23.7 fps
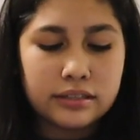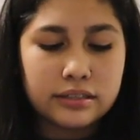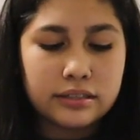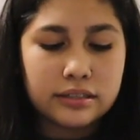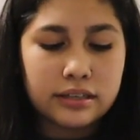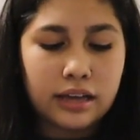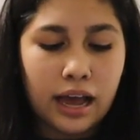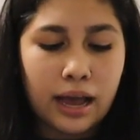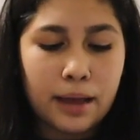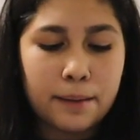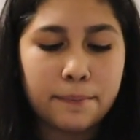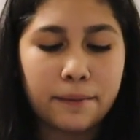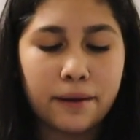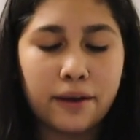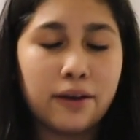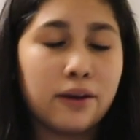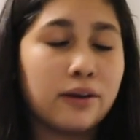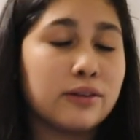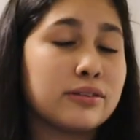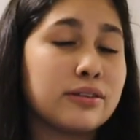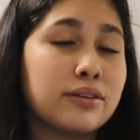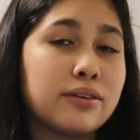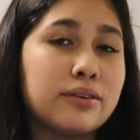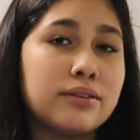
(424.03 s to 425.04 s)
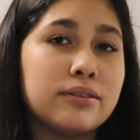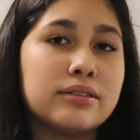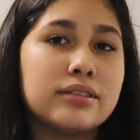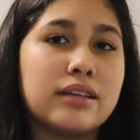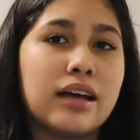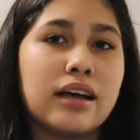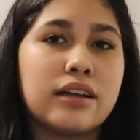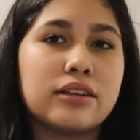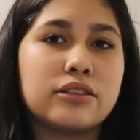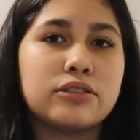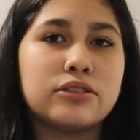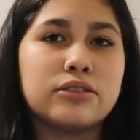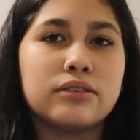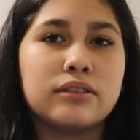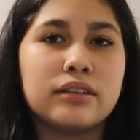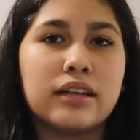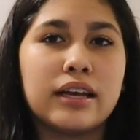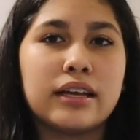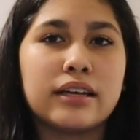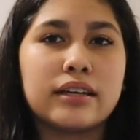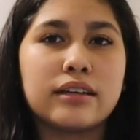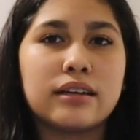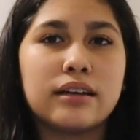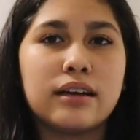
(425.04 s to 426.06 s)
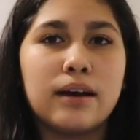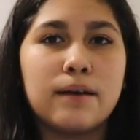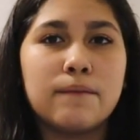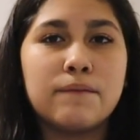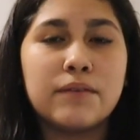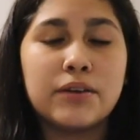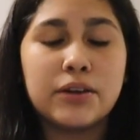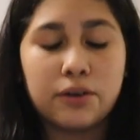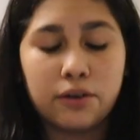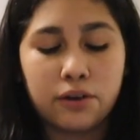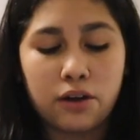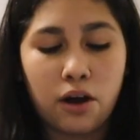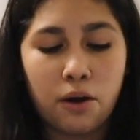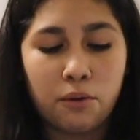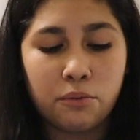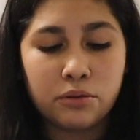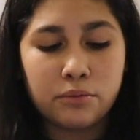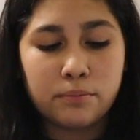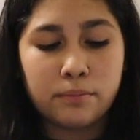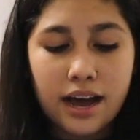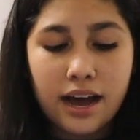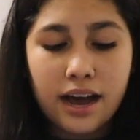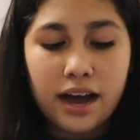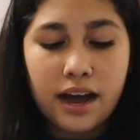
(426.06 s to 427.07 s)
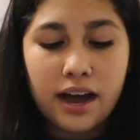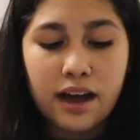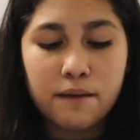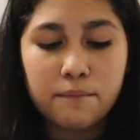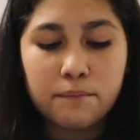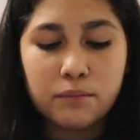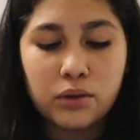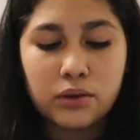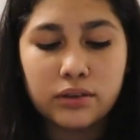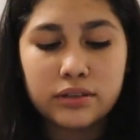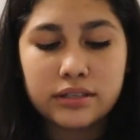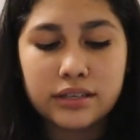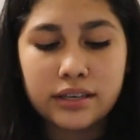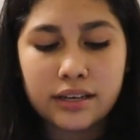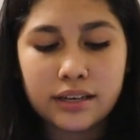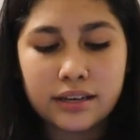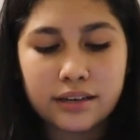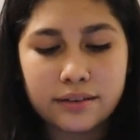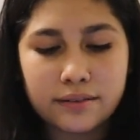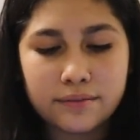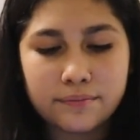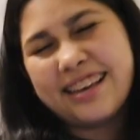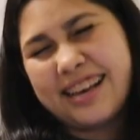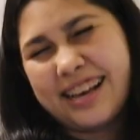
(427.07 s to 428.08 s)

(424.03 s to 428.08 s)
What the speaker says: Skype, I also use that to like a video call with music.